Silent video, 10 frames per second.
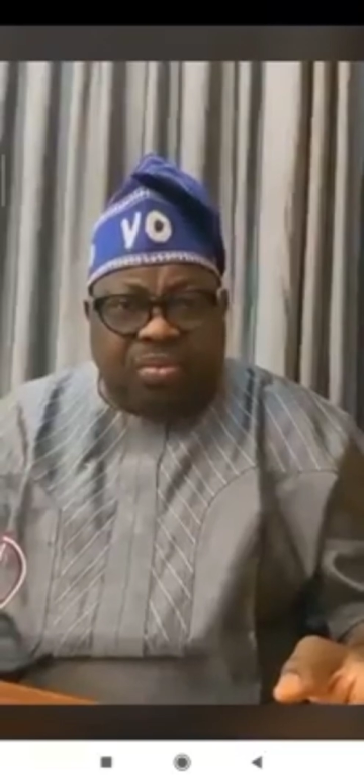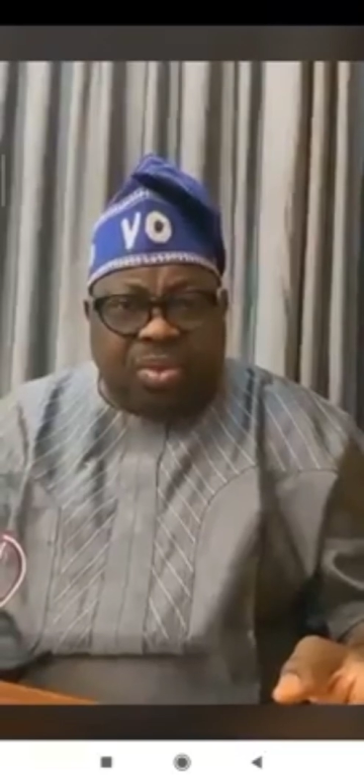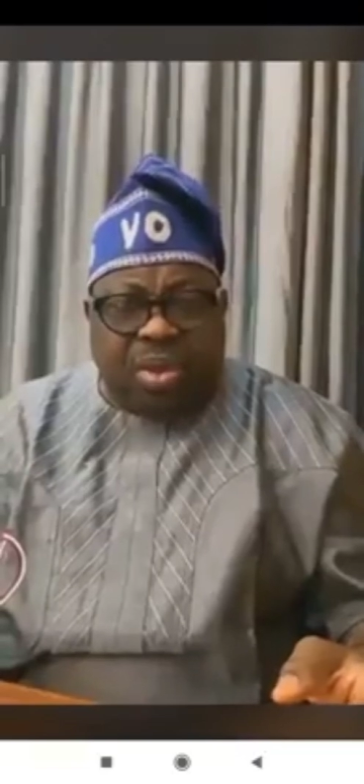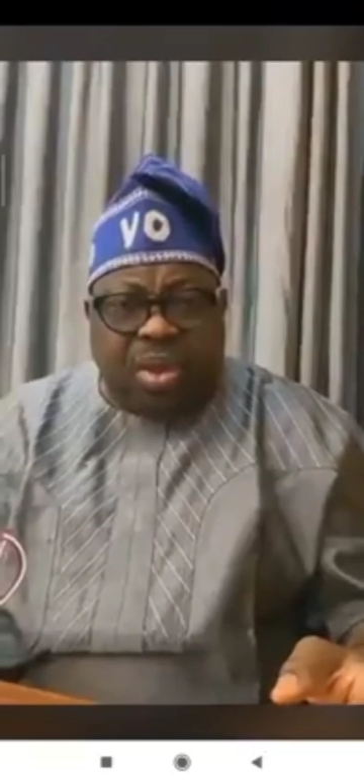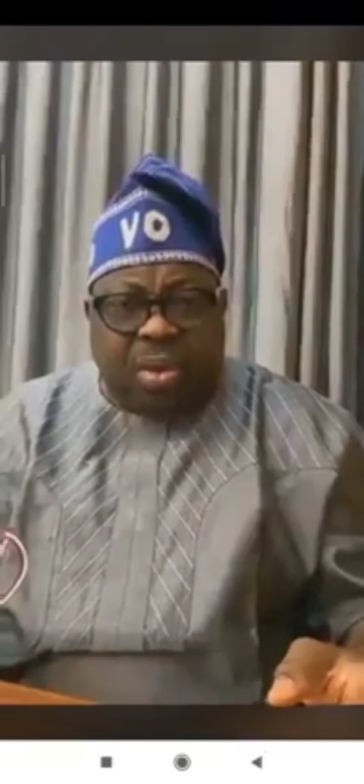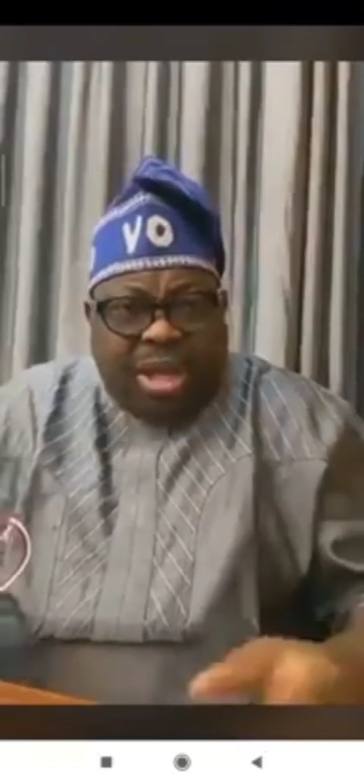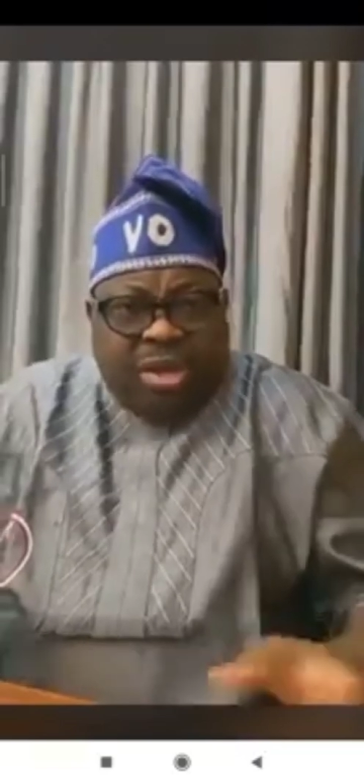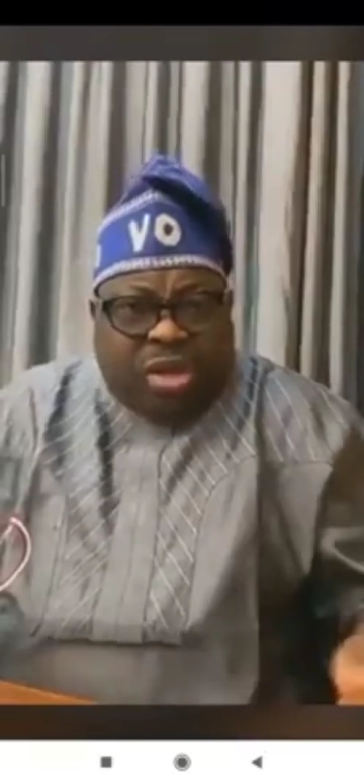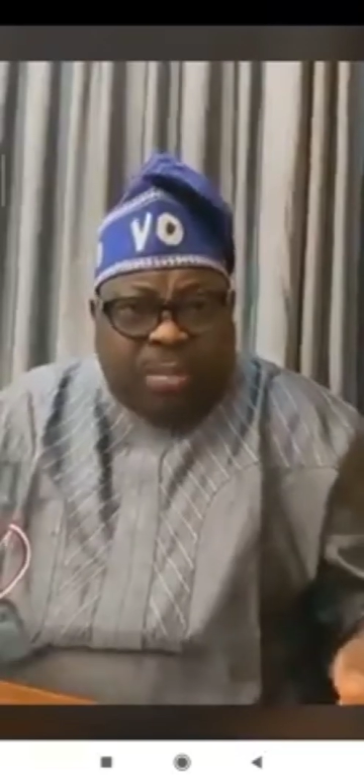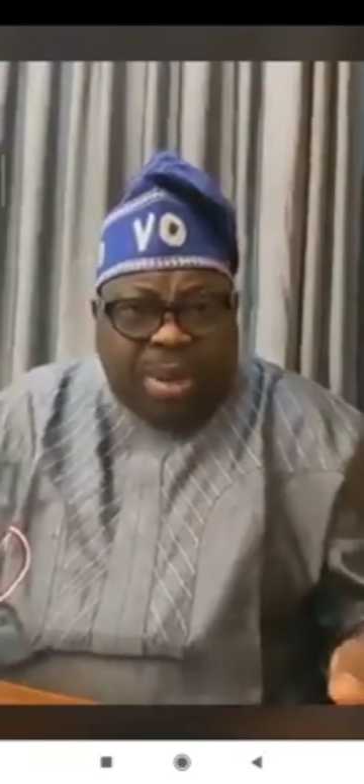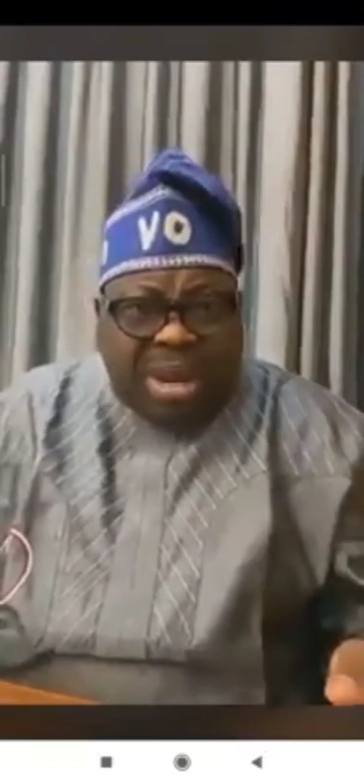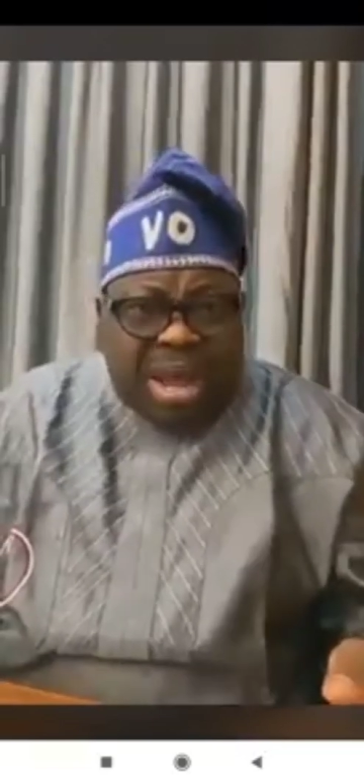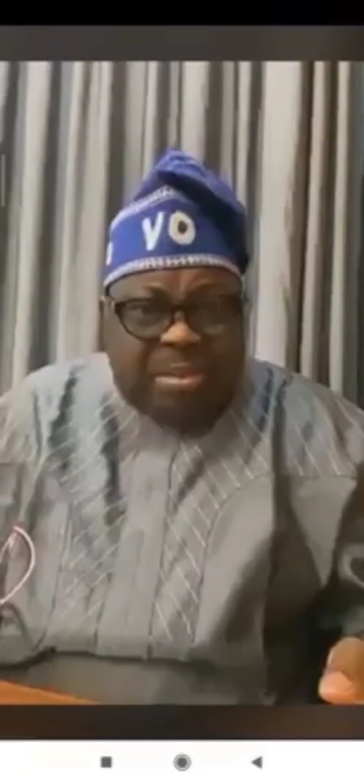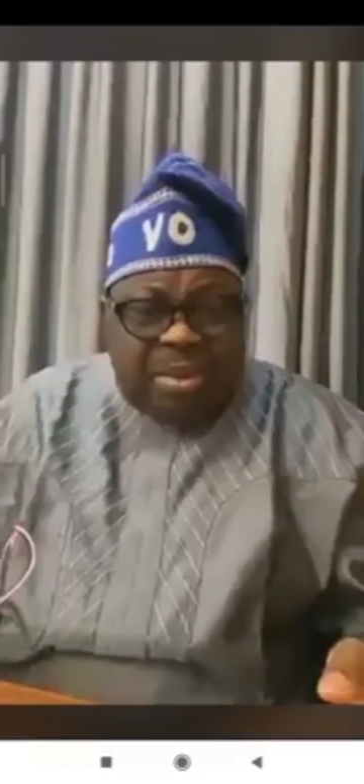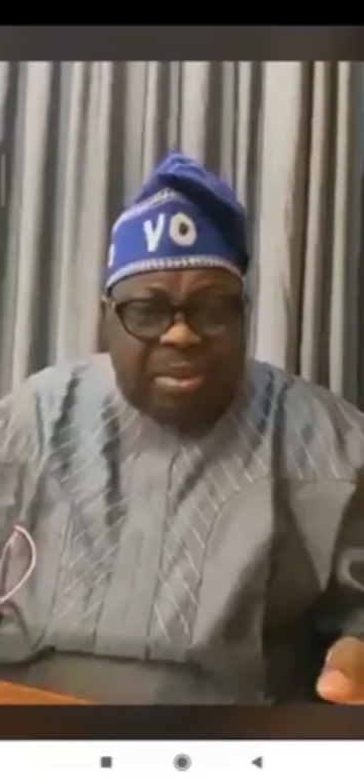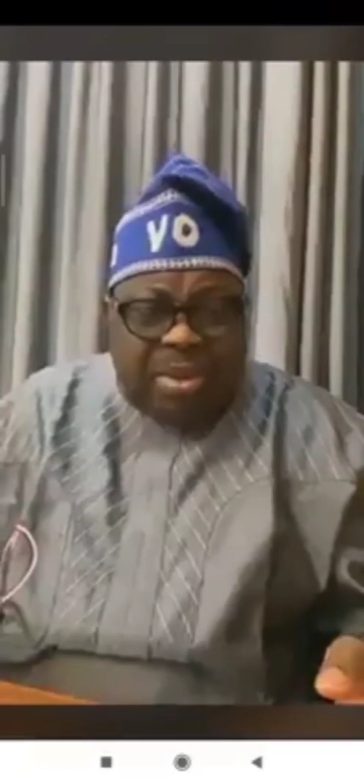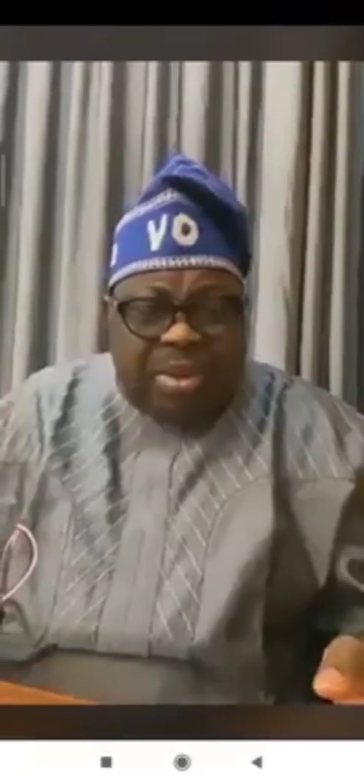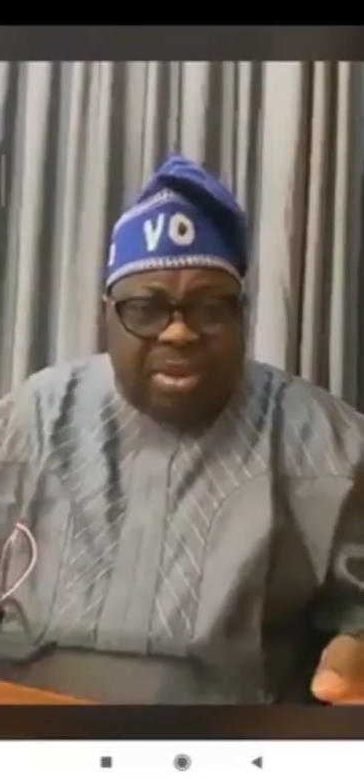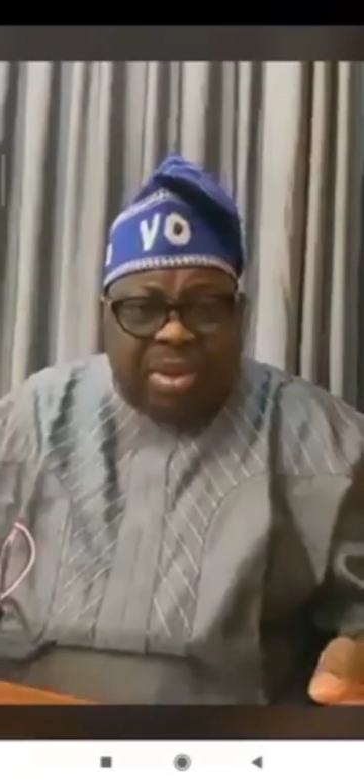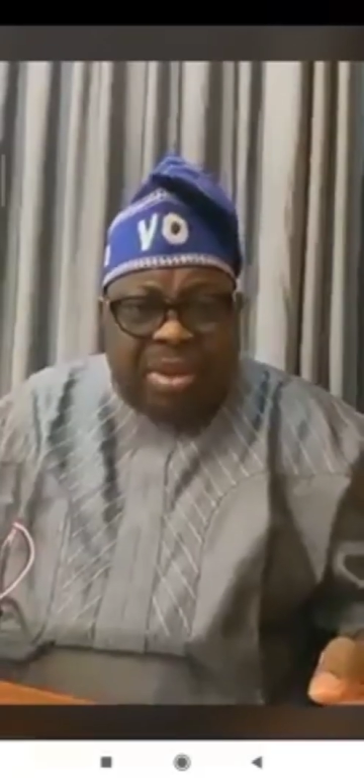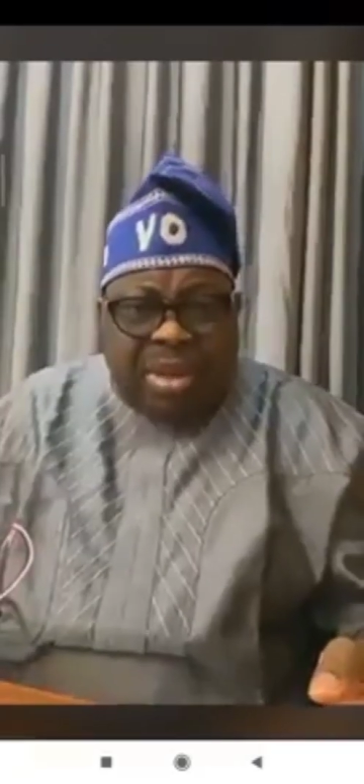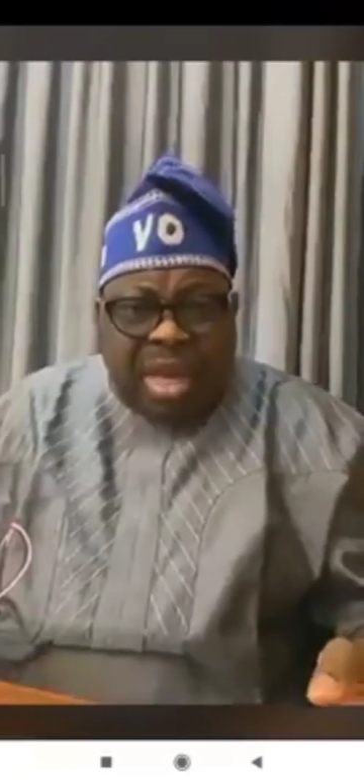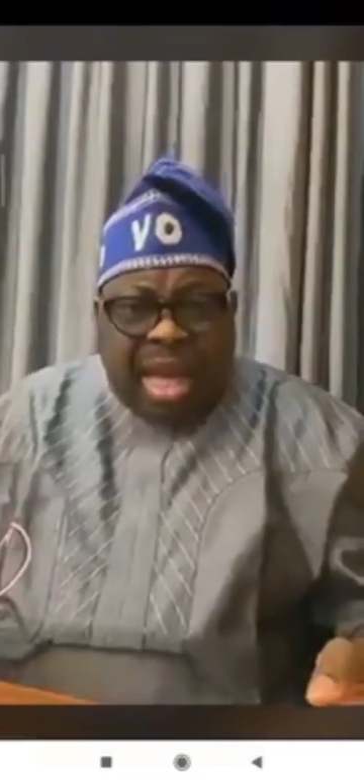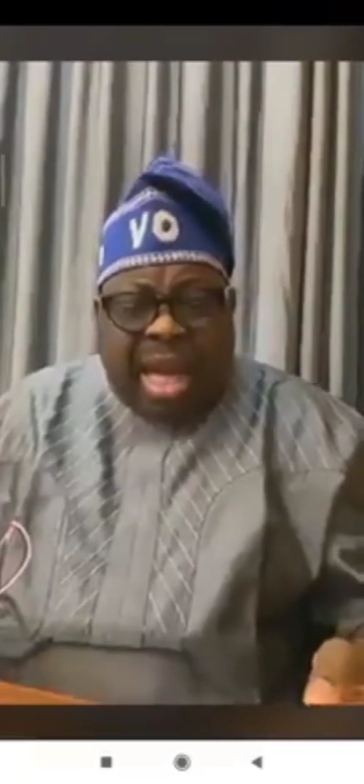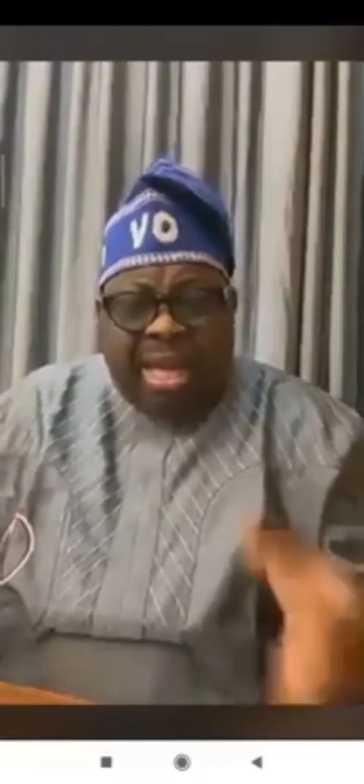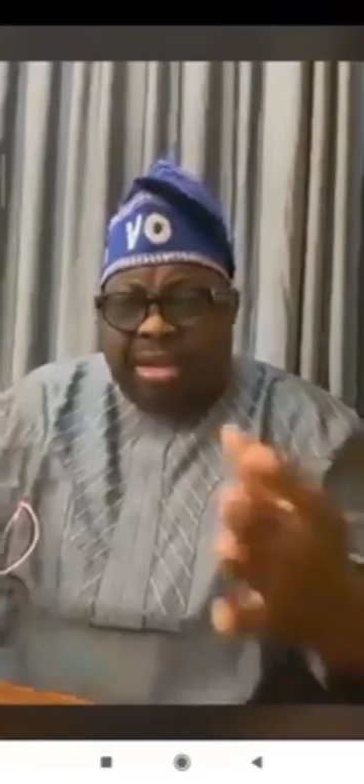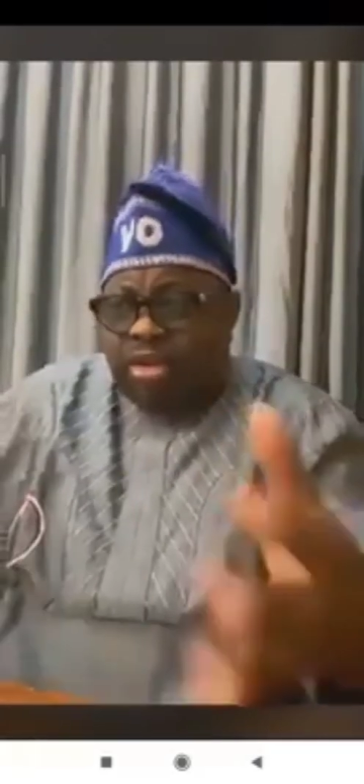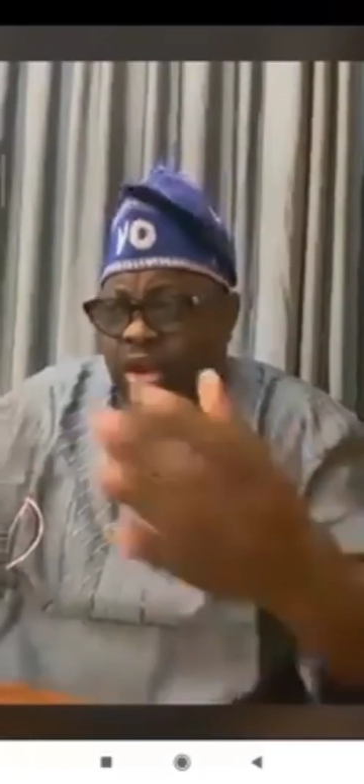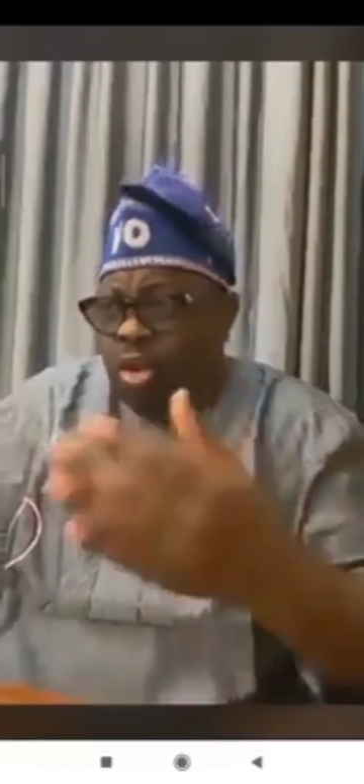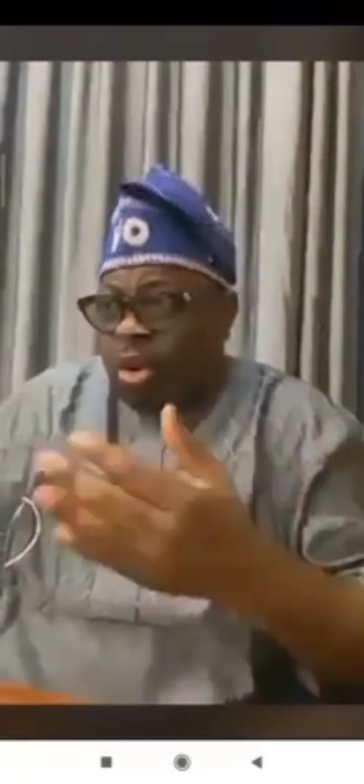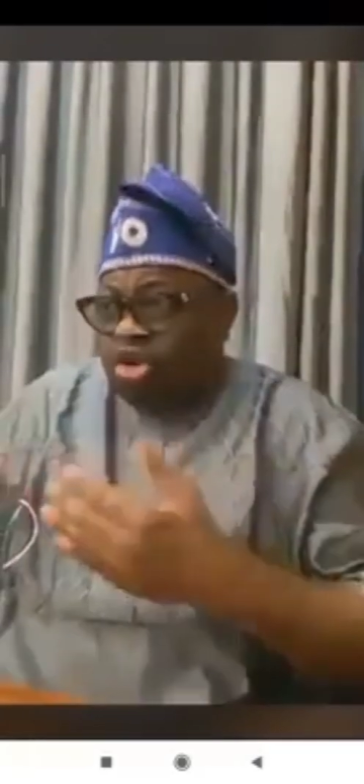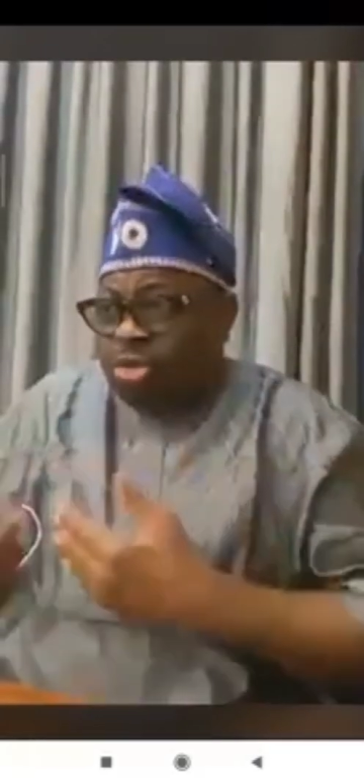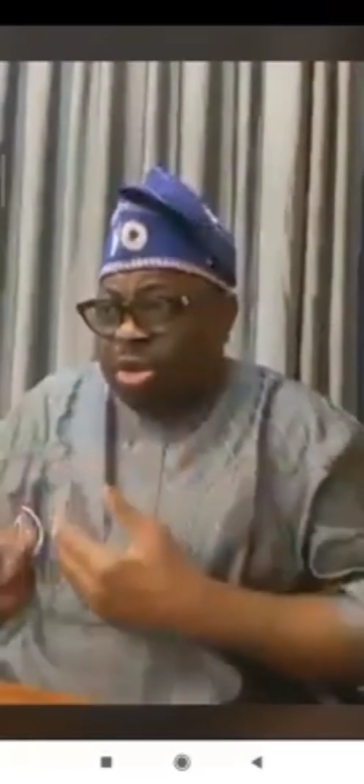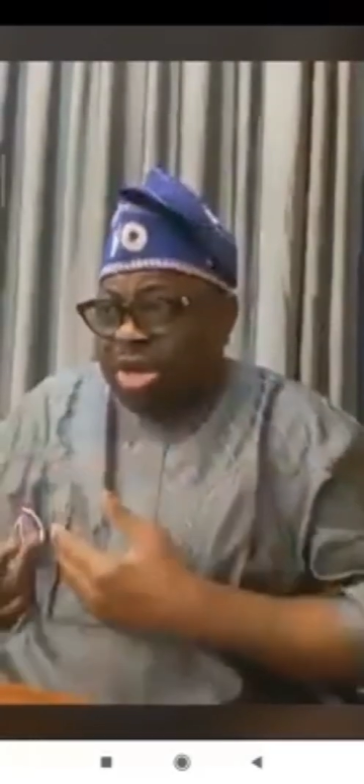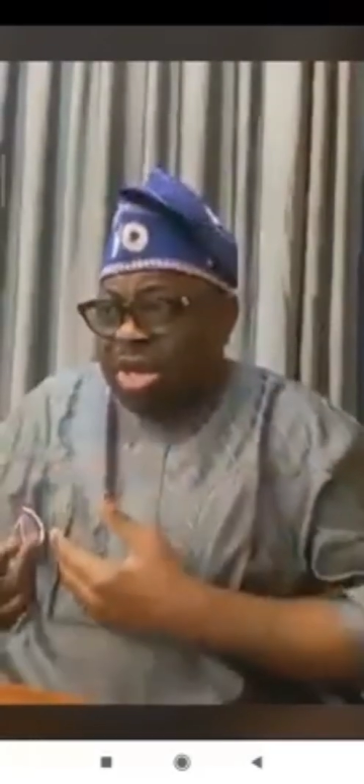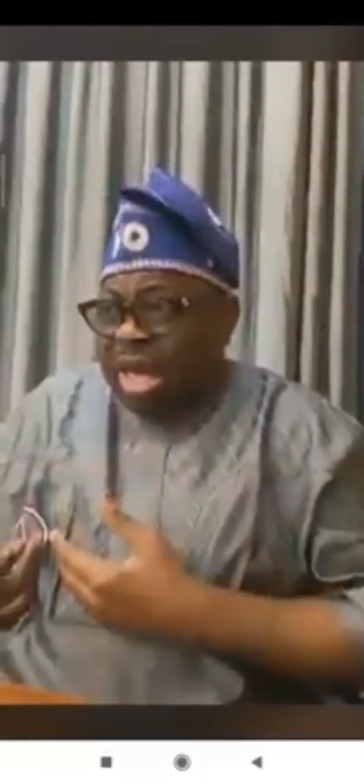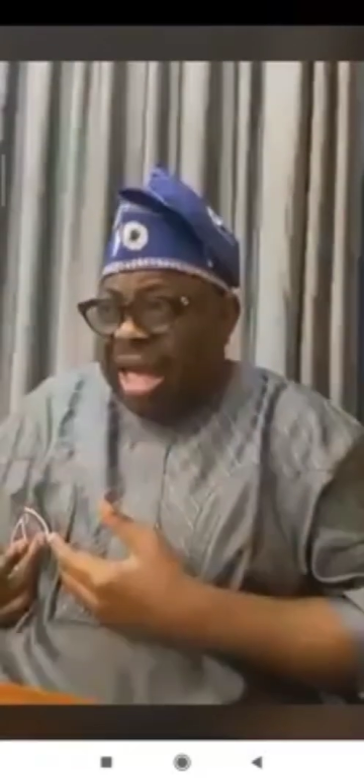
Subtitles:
Why are you stopping them? You don't want me,